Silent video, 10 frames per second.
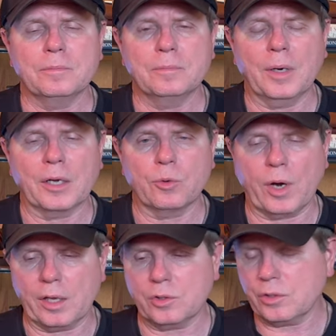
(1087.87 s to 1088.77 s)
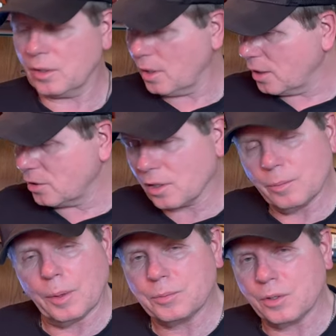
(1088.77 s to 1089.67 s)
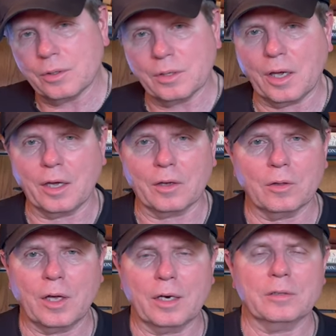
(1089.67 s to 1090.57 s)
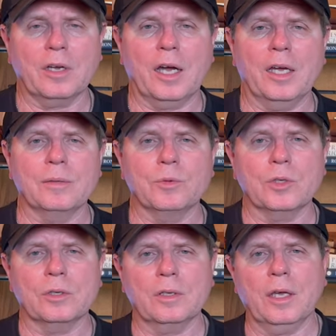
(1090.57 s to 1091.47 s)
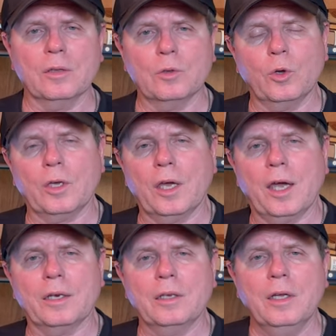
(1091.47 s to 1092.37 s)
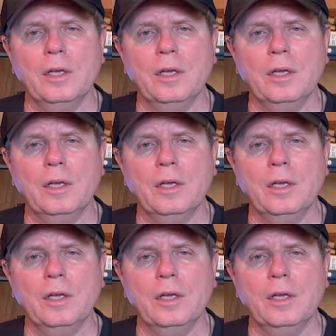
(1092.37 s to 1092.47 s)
my grandson likes to come up to the tank a lot of times and look at